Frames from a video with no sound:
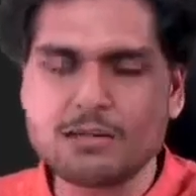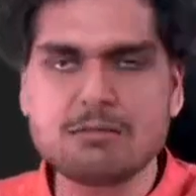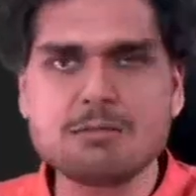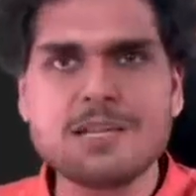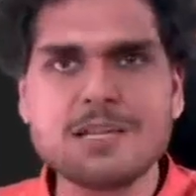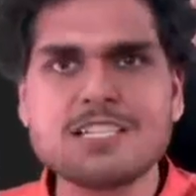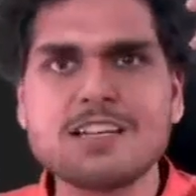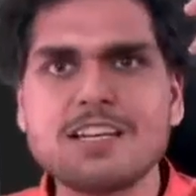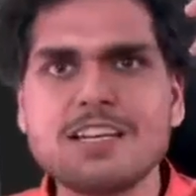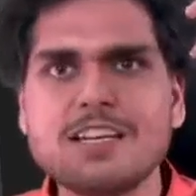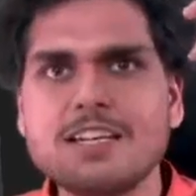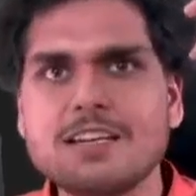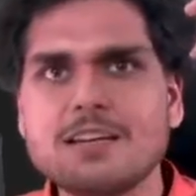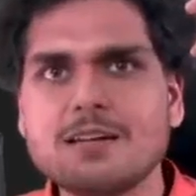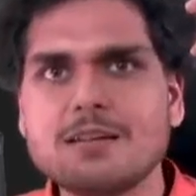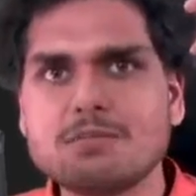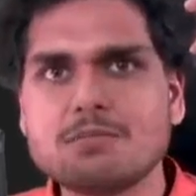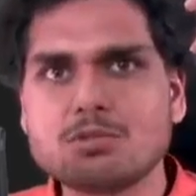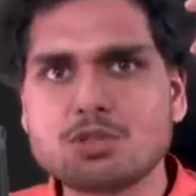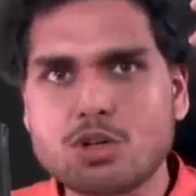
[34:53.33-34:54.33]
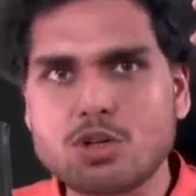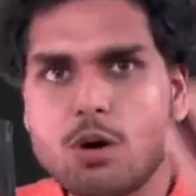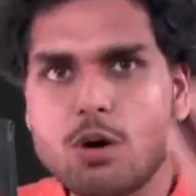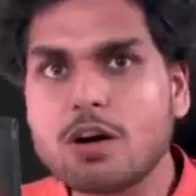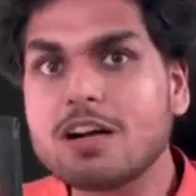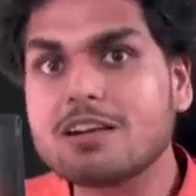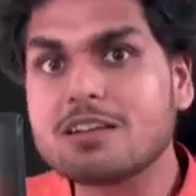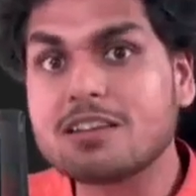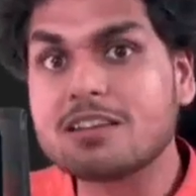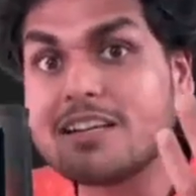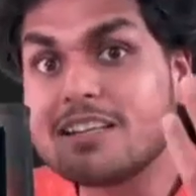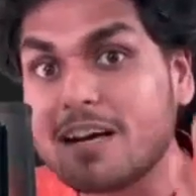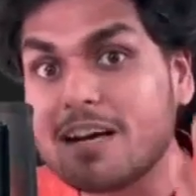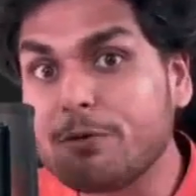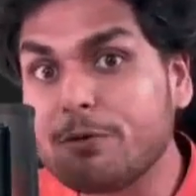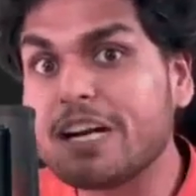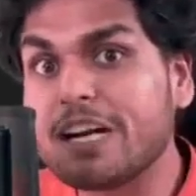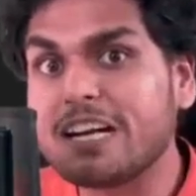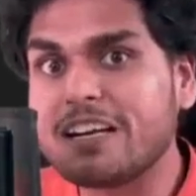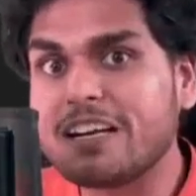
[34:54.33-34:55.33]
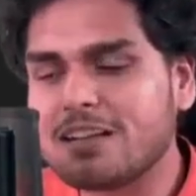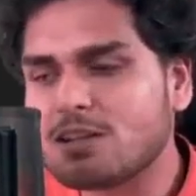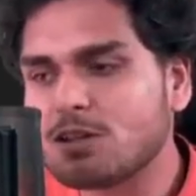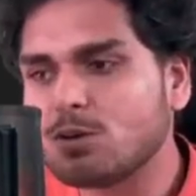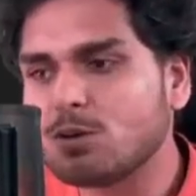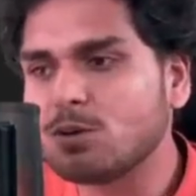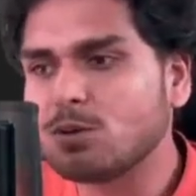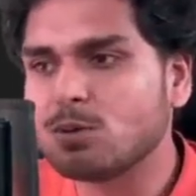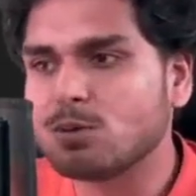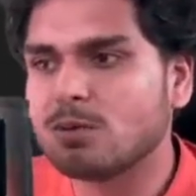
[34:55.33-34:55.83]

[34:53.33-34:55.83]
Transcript: Basically, the tougher it is to